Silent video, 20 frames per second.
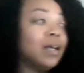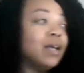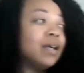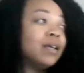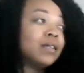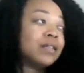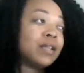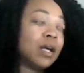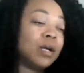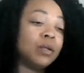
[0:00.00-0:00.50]

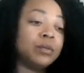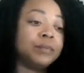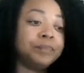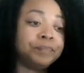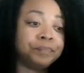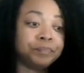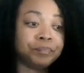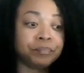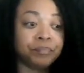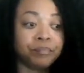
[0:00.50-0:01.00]
So,
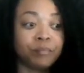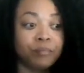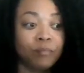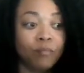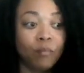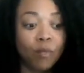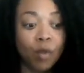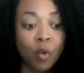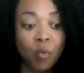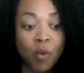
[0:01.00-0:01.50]

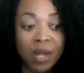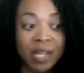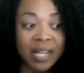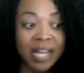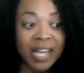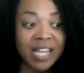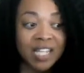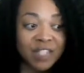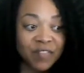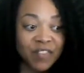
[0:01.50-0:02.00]
one
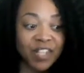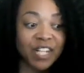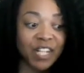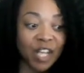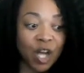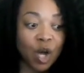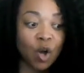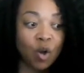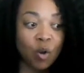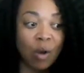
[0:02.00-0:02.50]
last
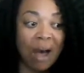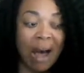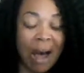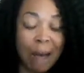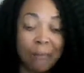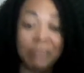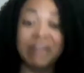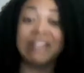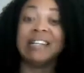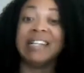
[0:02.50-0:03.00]
video,
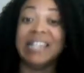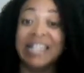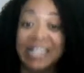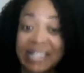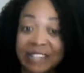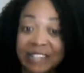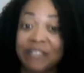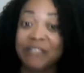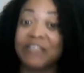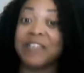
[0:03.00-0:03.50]
I
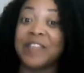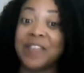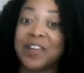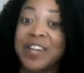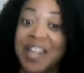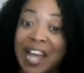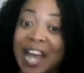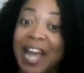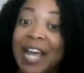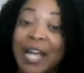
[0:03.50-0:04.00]
believe, for the
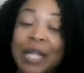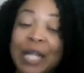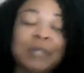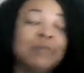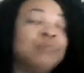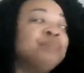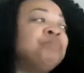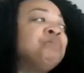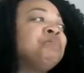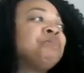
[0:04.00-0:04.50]
day.
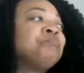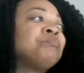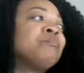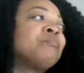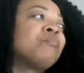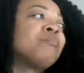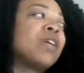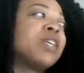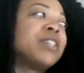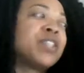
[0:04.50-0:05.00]

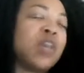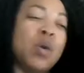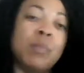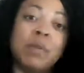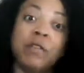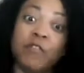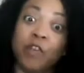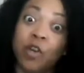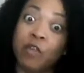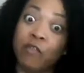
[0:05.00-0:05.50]
It's going to
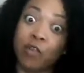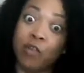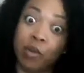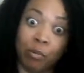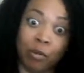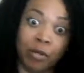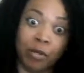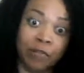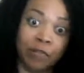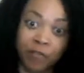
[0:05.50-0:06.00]
be very, very
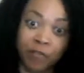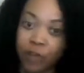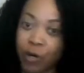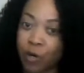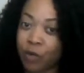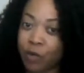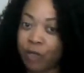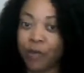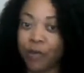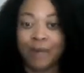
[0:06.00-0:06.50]
brief.
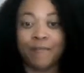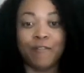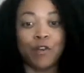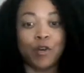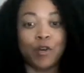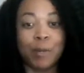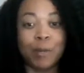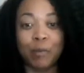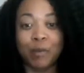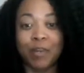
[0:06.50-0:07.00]
Very, very,
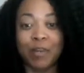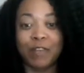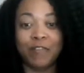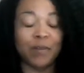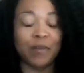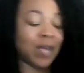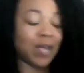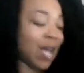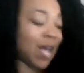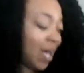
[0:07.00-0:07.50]
very brief,
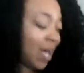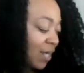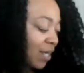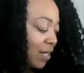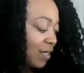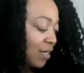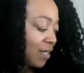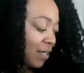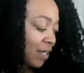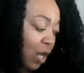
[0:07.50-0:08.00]
you guys.
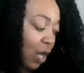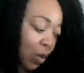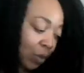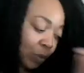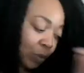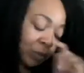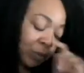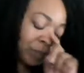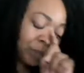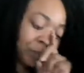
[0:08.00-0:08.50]

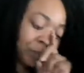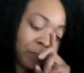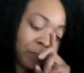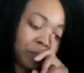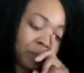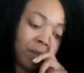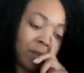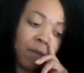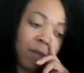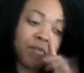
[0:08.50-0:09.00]
So,
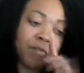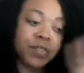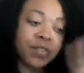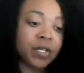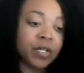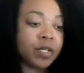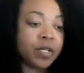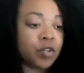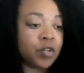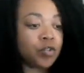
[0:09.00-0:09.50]
I'm just
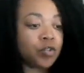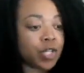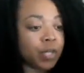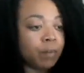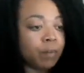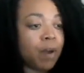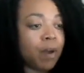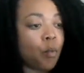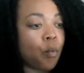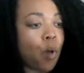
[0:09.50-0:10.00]
sitting here
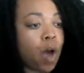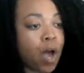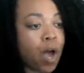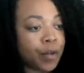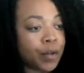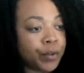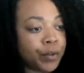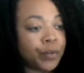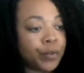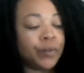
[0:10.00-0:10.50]
drinking my
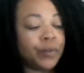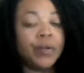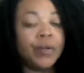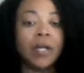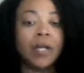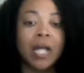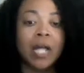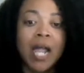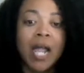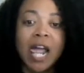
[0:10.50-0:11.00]
water,
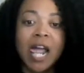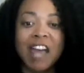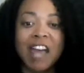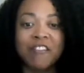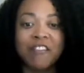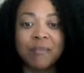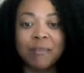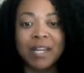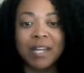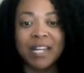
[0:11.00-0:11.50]

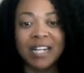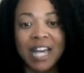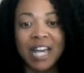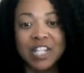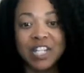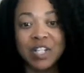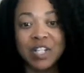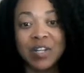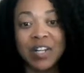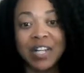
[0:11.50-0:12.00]
having me a
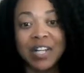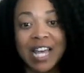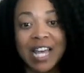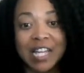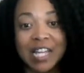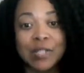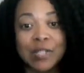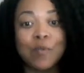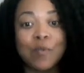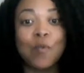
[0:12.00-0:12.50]
nice little
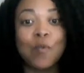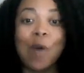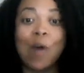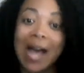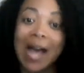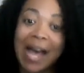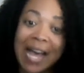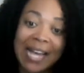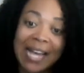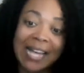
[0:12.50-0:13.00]
glass of
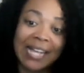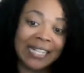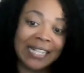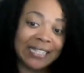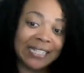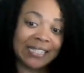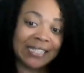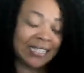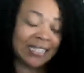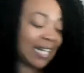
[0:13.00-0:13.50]

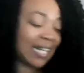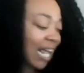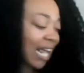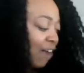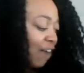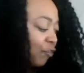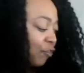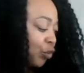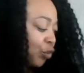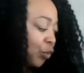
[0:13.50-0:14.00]
wine in the
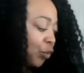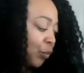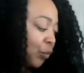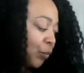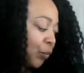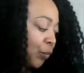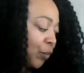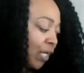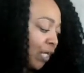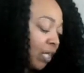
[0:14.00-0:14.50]

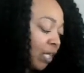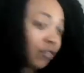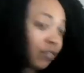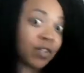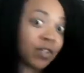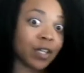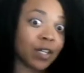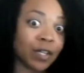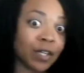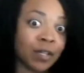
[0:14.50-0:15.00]
afternoon,
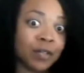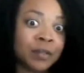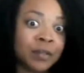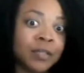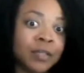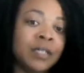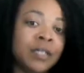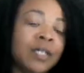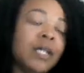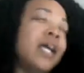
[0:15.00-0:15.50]
evening.
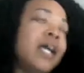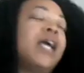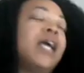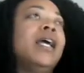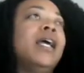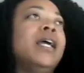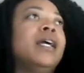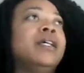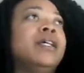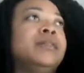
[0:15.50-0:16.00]

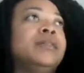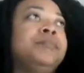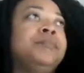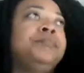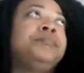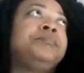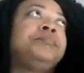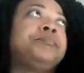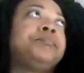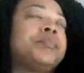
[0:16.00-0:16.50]

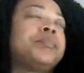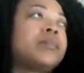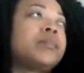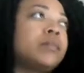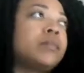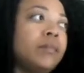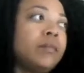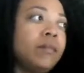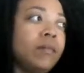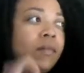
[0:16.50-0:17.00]
And
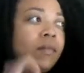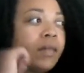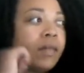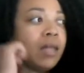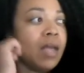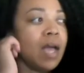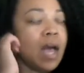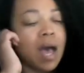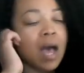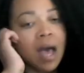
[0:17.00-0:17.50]

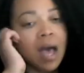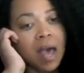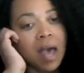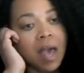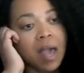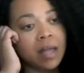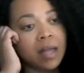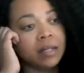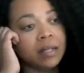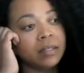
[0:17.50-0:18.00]

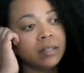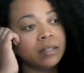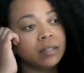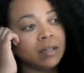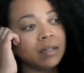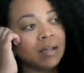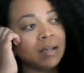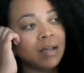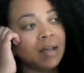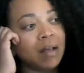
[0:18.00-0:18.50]

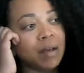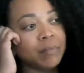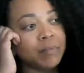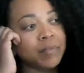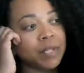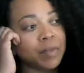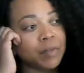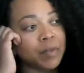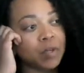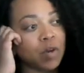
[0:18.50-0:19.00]

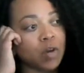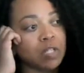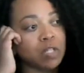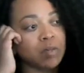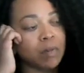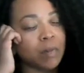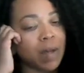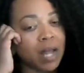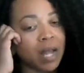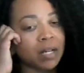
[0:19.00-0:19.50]
something crossed
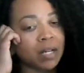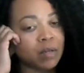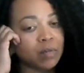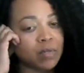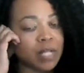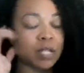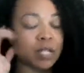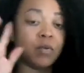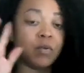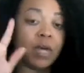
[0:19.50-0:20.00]
my mind. It was
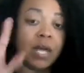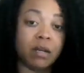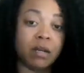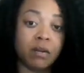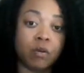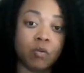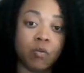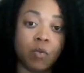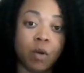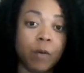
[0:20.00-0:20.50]
like, you got to
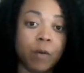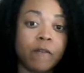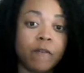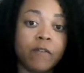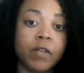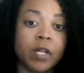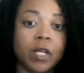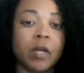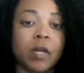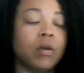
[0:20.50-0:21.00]
do one more
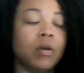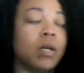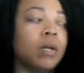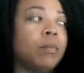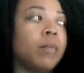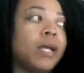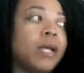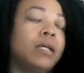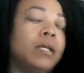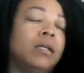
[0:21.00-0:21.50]
video. And
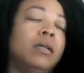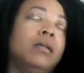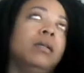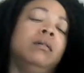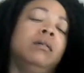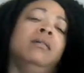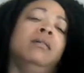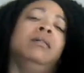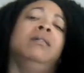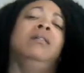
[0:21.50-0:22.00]
I'm like,
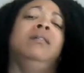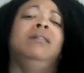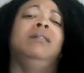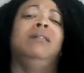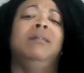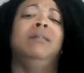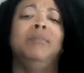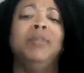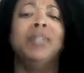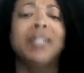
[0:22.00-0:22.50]
oh,
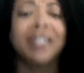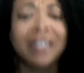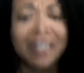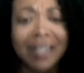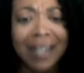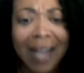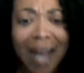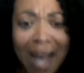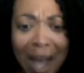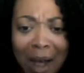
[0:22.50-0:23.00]
I'm ready to
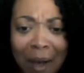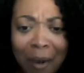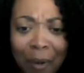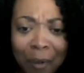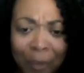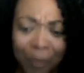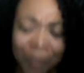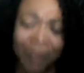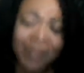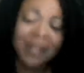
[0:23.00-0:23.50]

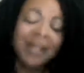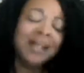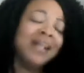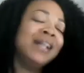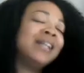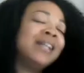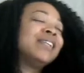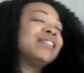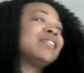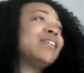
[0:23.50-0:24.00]
go.
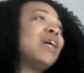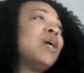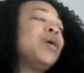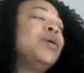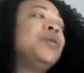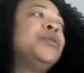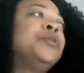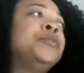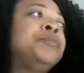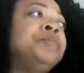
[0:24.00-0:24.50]

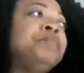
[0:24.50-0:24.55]
So,